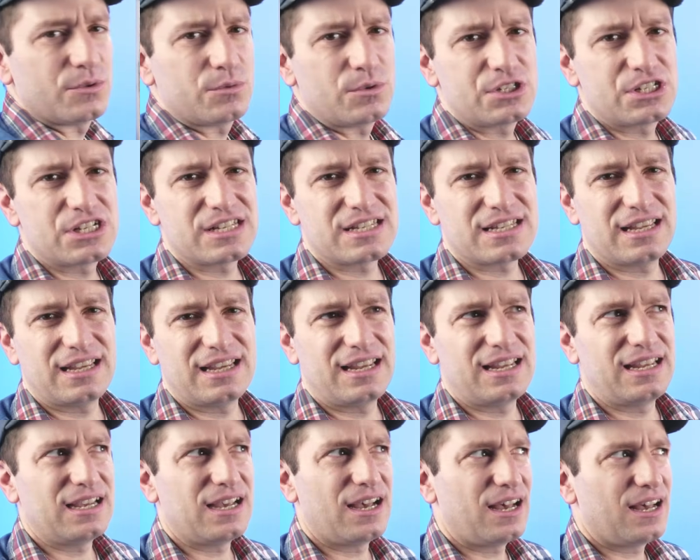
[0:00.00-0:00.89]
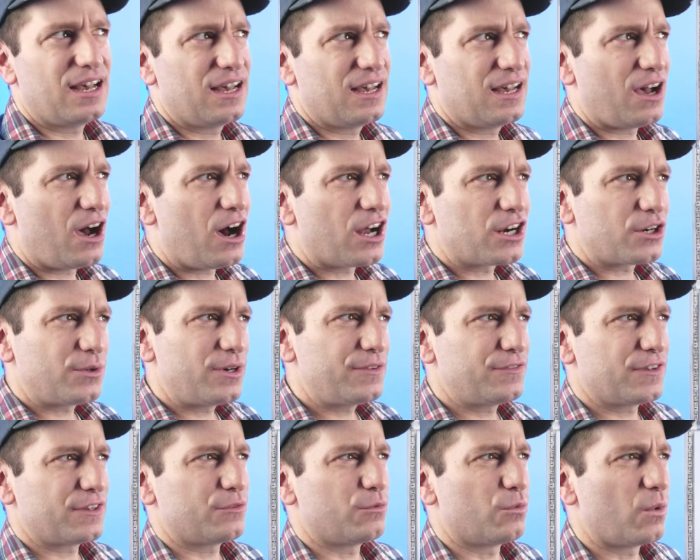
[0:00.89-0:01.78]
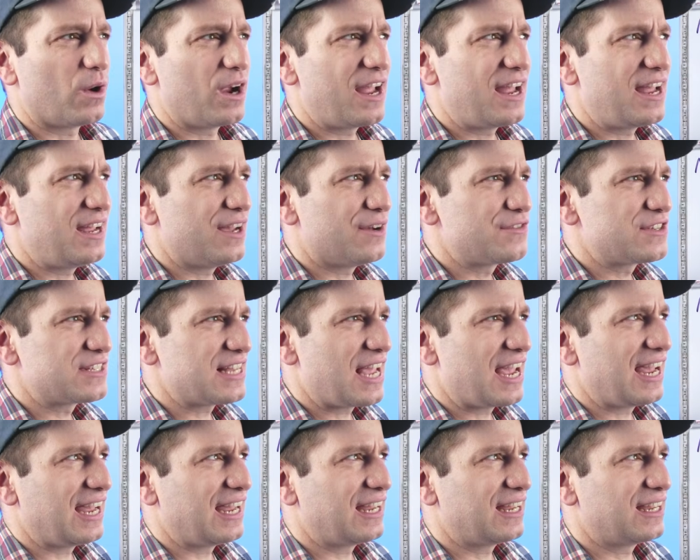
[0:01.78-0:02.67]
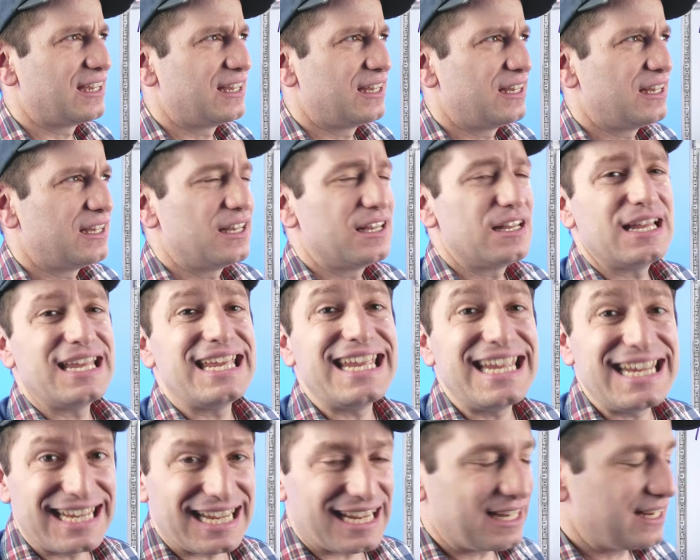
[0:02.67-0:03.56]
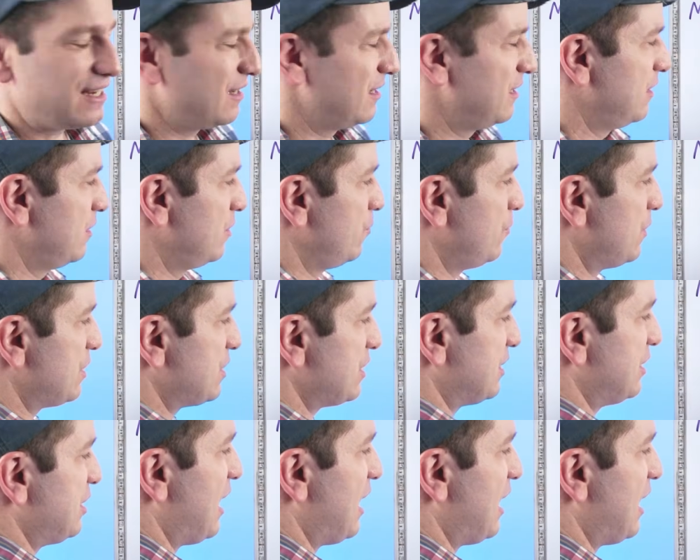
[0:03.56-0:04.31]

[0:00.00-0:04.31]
which is a honorific way of saying eating, which